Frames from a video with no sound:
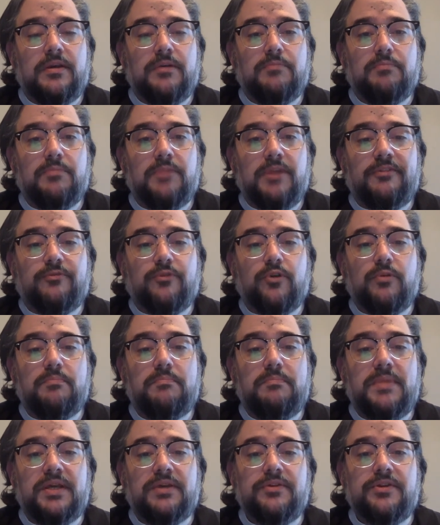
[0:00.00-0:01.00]
But for
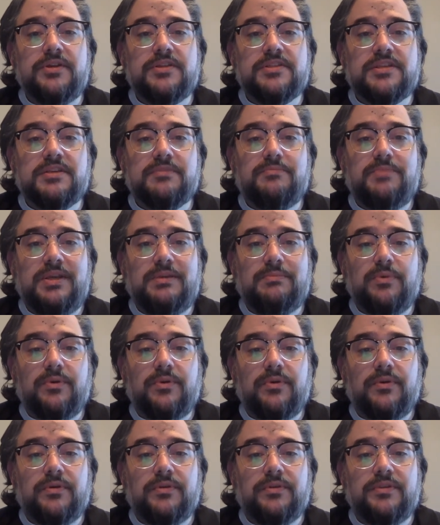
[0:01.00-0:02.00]
millions of
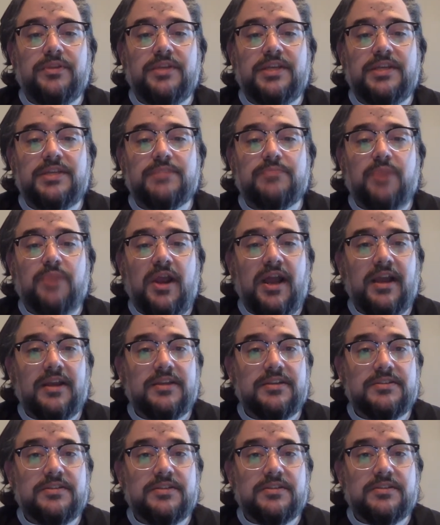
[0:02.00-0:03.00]
people, these
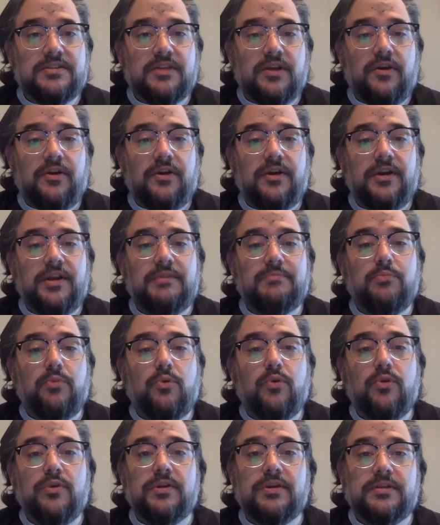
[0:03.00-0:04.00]
practices are
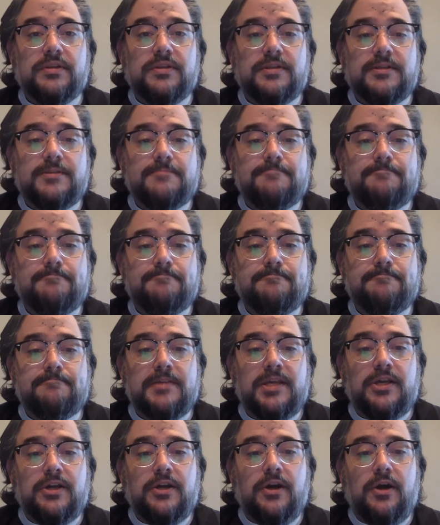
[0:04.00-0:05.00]
important,
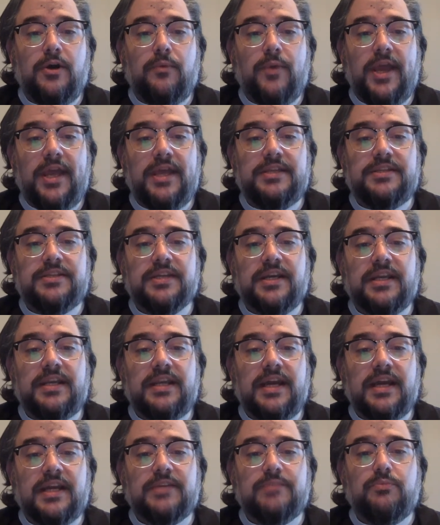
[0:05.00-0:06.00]
a way to
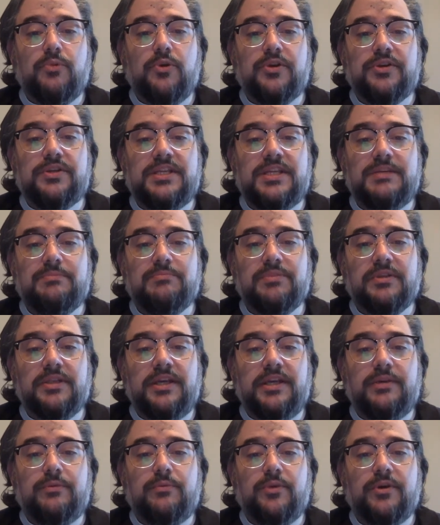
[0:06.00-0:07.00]
connect more
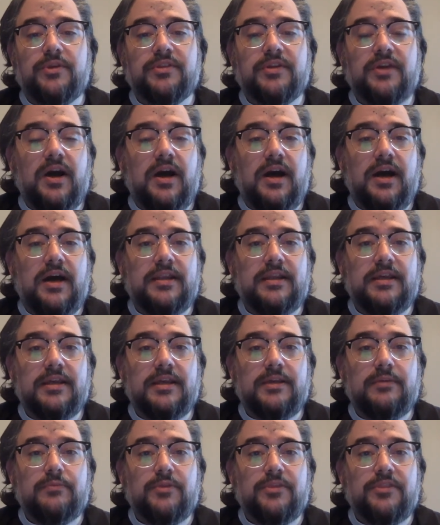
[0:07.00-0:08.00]
deeply with God
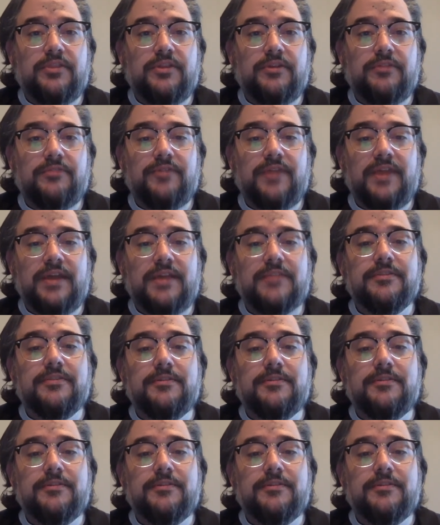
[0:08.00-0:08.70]
and with their faith.